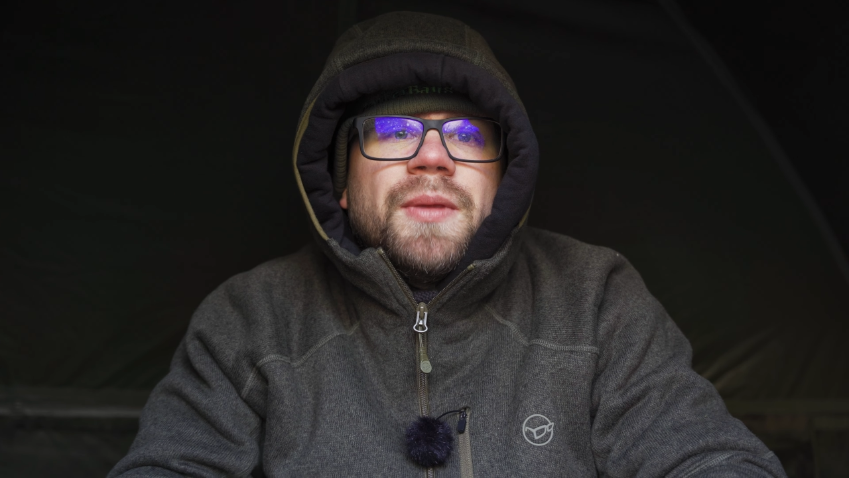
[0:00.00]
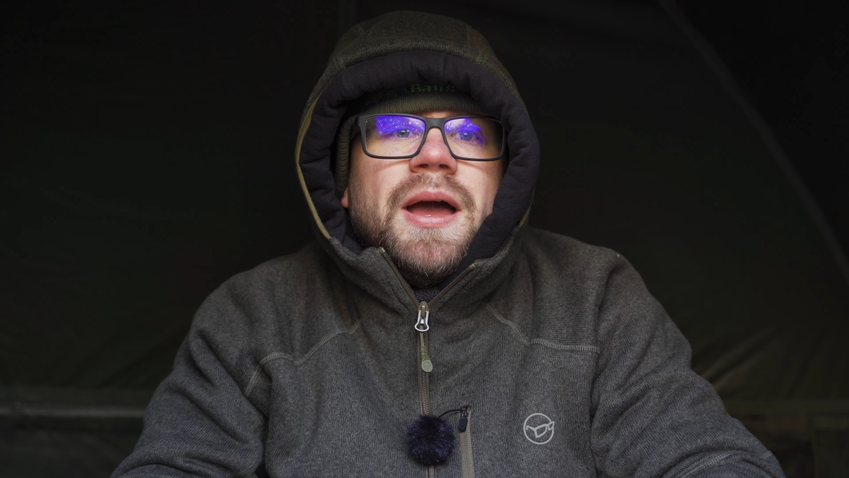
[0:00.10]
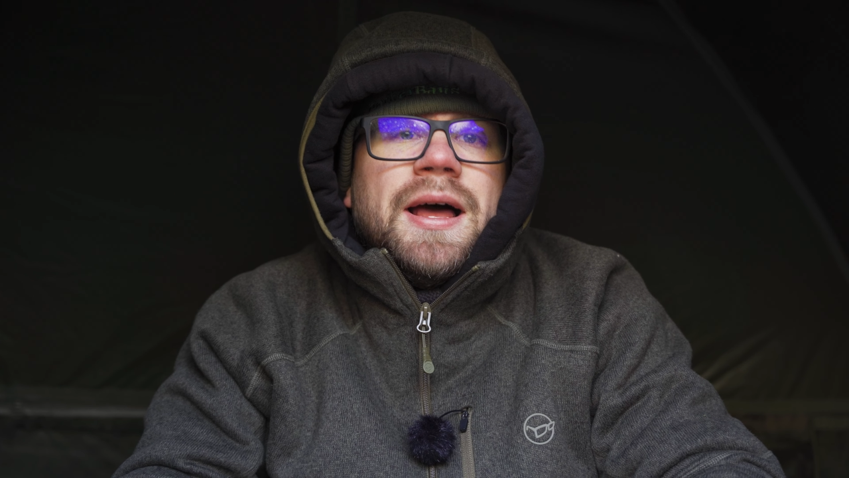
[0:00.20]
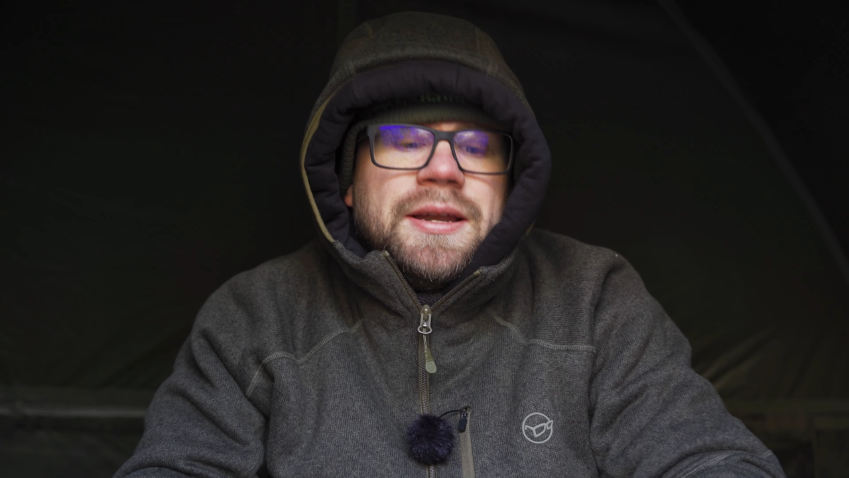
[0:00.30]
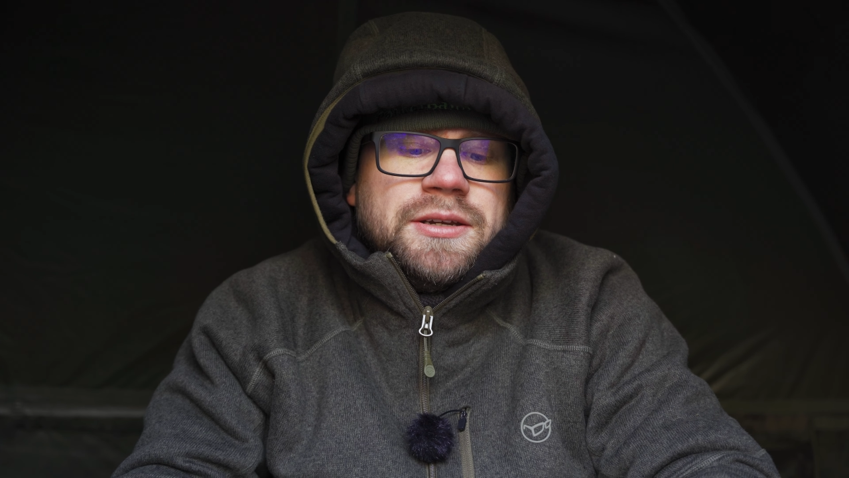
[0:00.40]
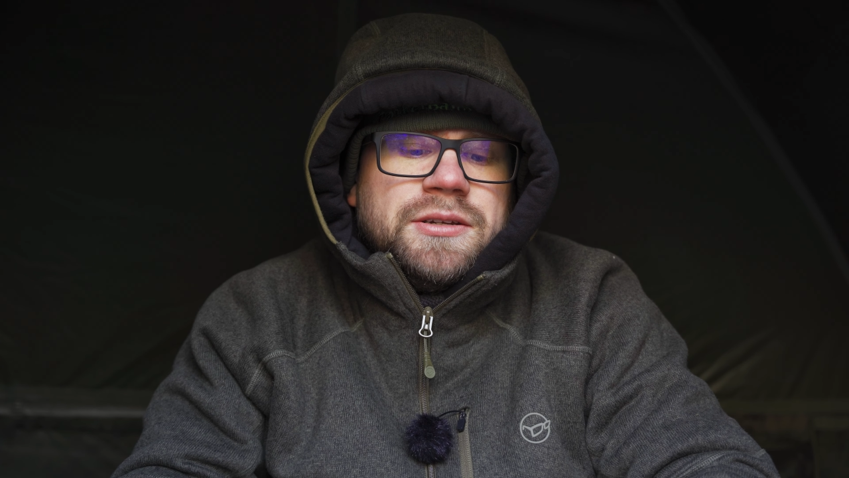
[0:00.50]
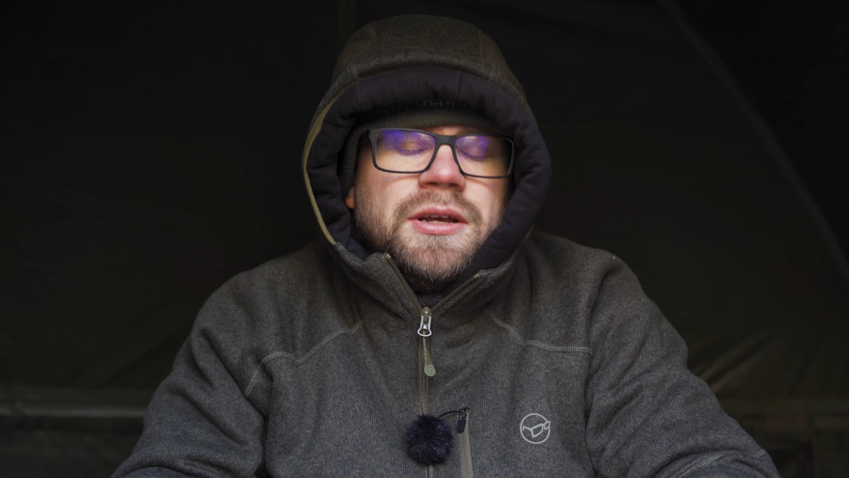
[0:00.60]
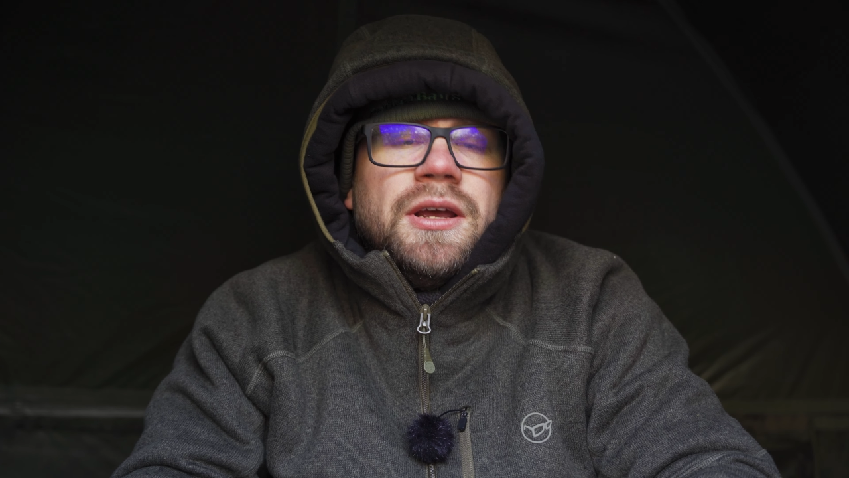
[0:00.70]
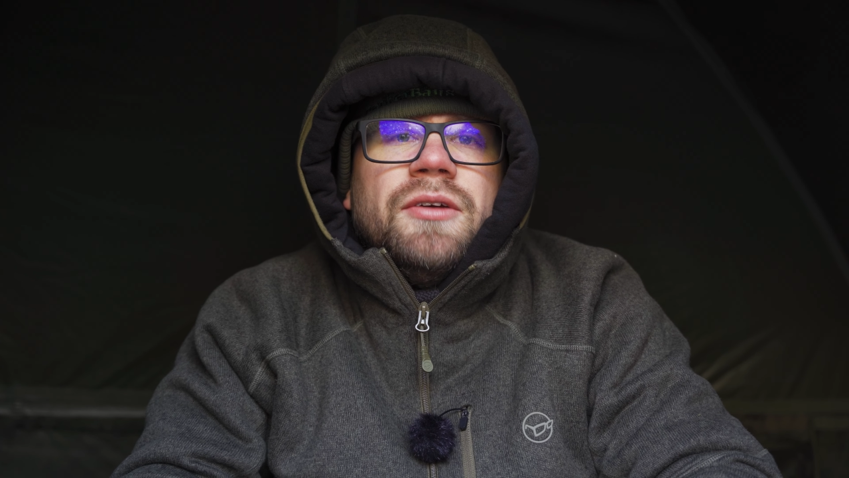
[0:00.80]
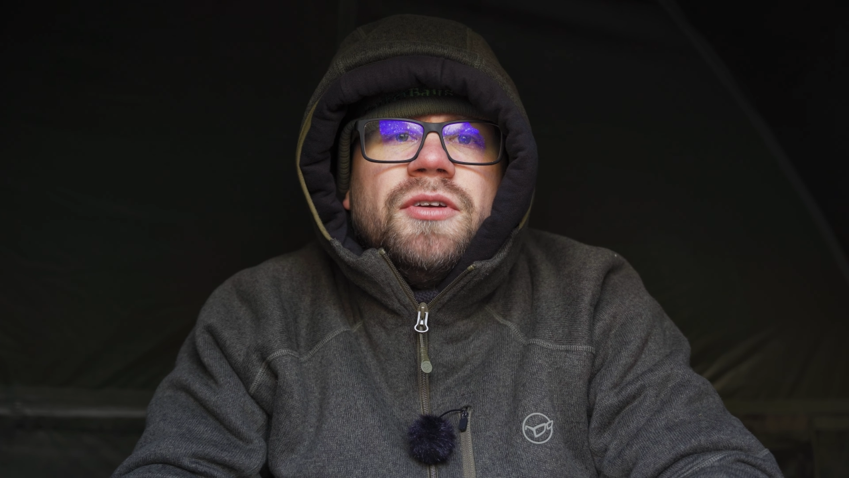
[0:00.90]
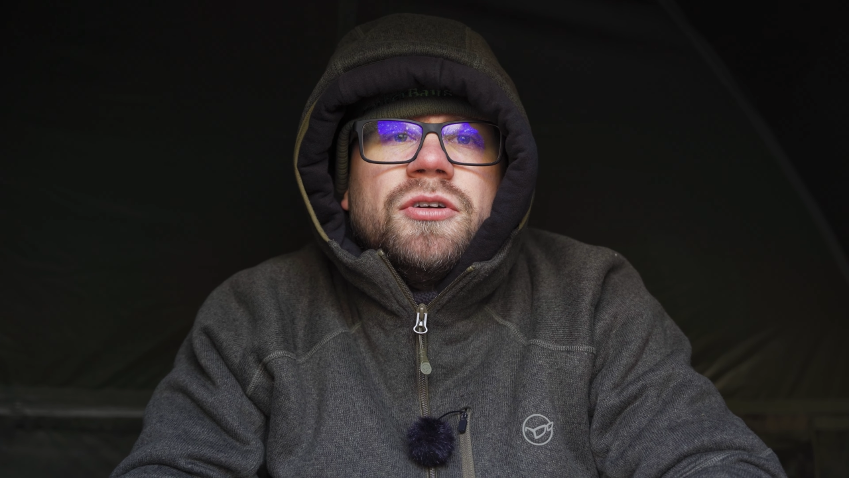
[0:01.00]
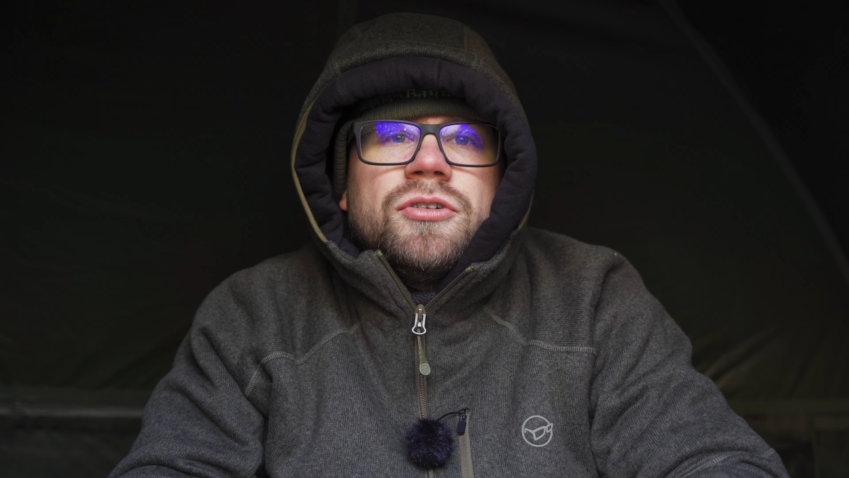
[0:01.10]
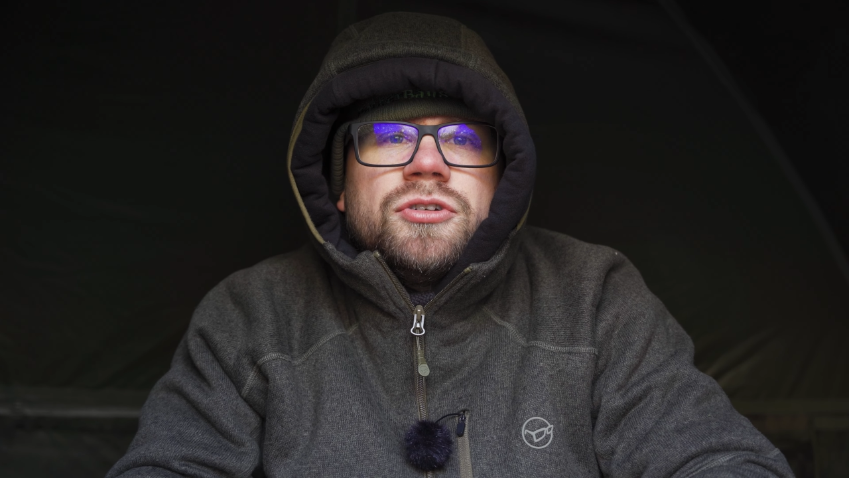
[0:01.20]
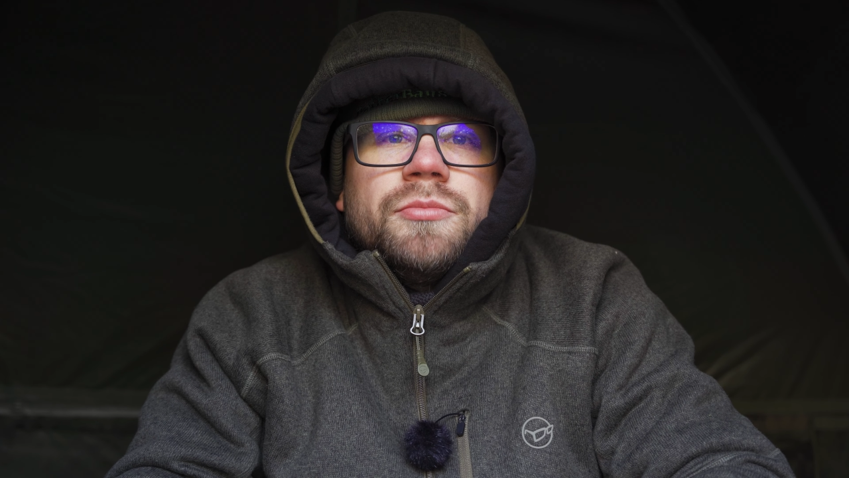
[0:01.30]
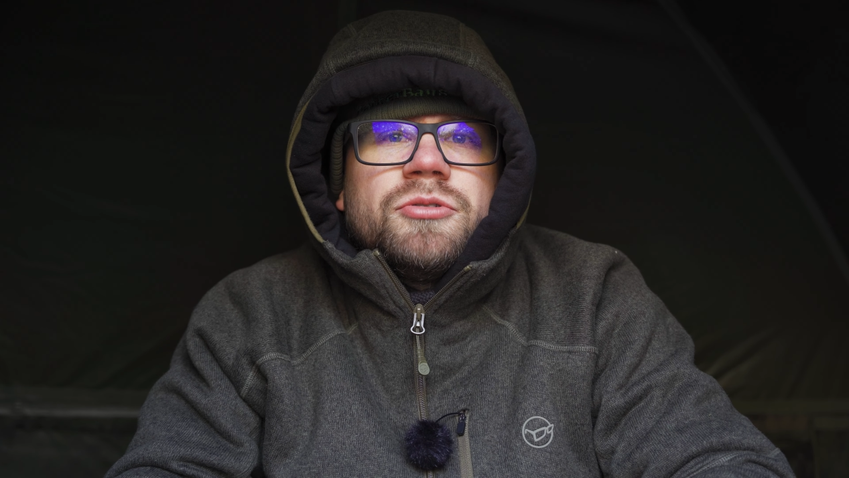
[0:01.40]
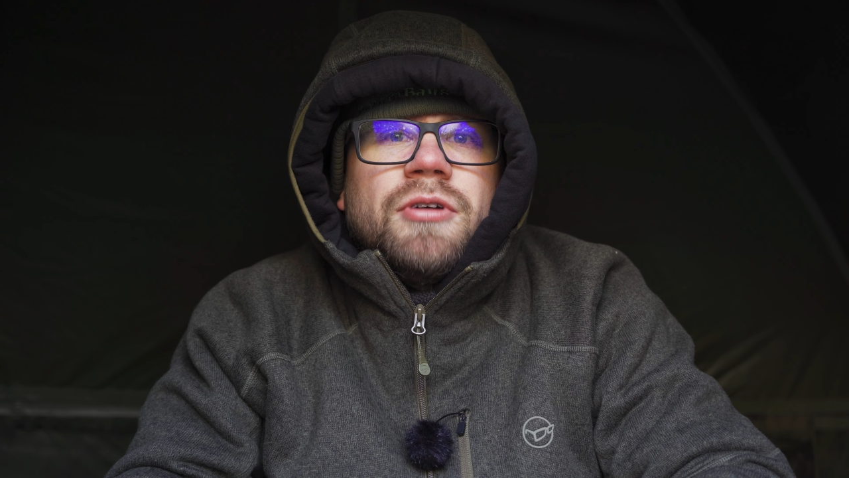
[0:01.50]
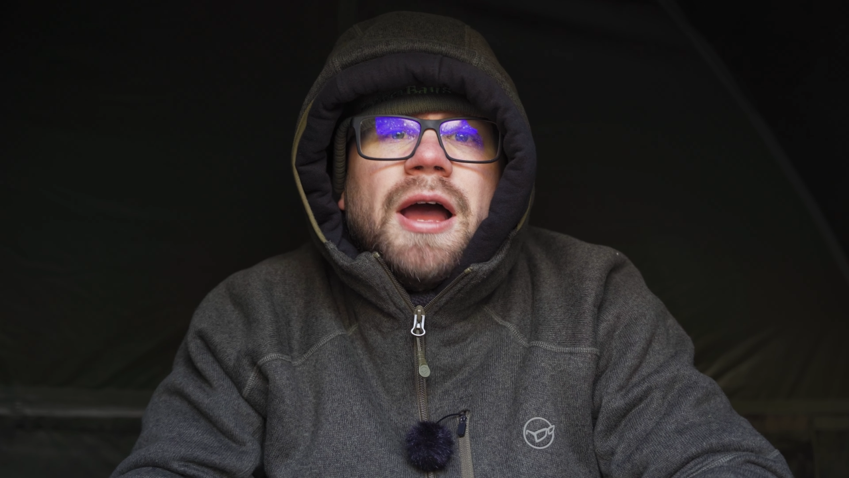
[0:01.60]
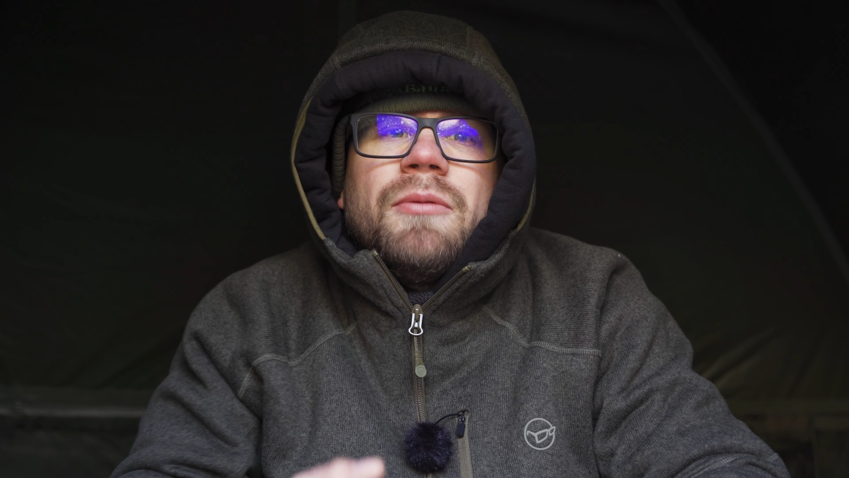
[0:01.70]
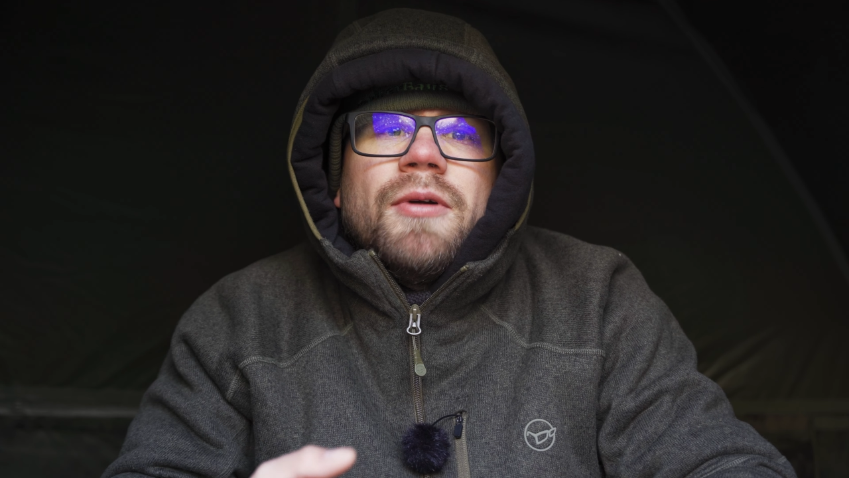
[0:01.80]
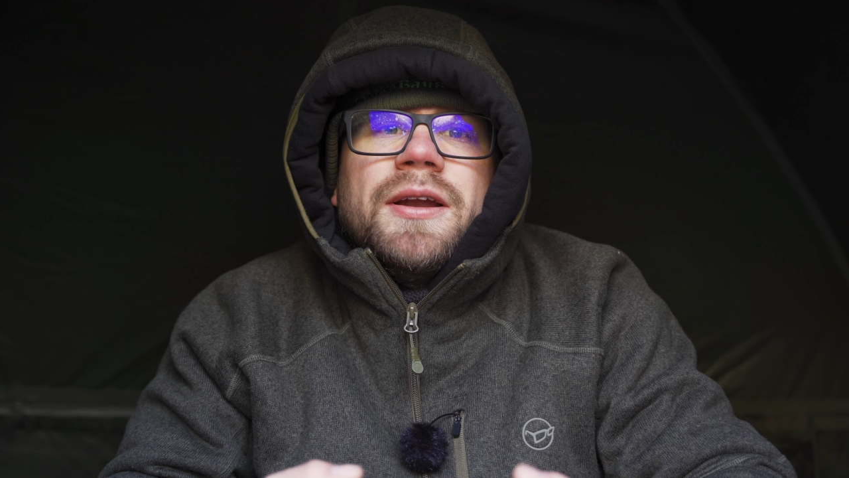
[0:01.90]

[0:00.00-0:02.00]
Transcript: and if you could subscribe.